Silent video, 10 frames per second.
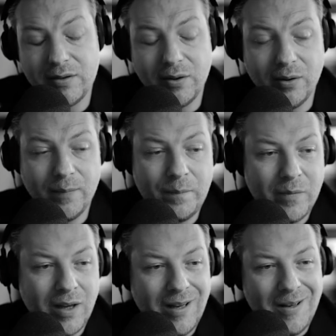So
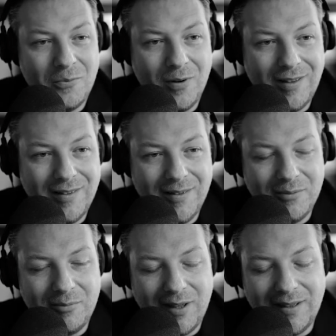
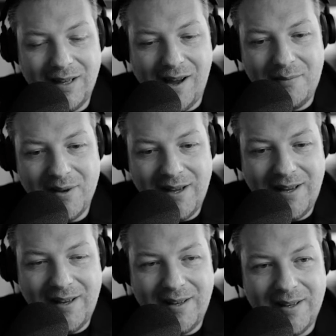one time
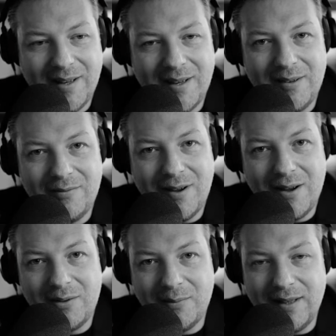I
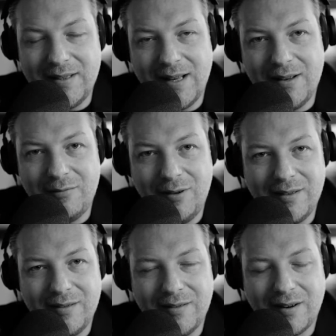found myself
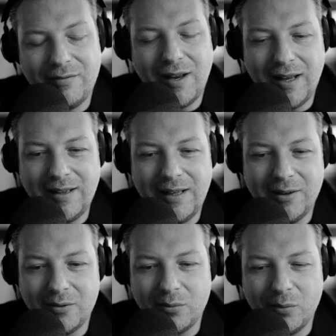in reflecting
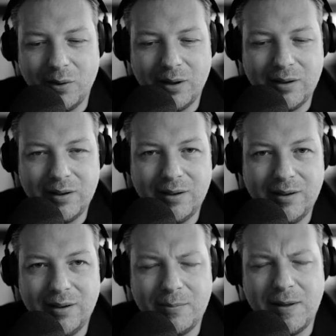on what,
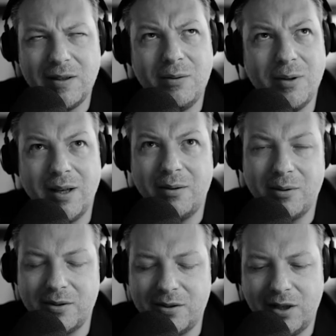especially when I
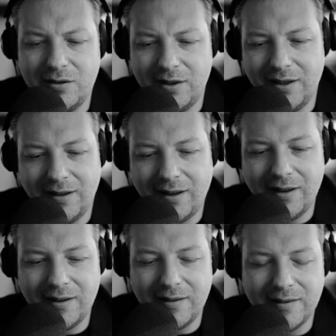was changing
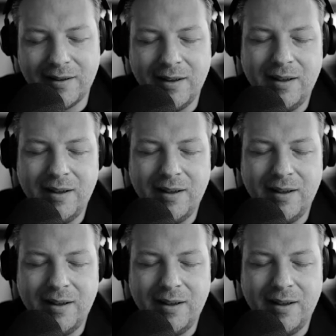career, is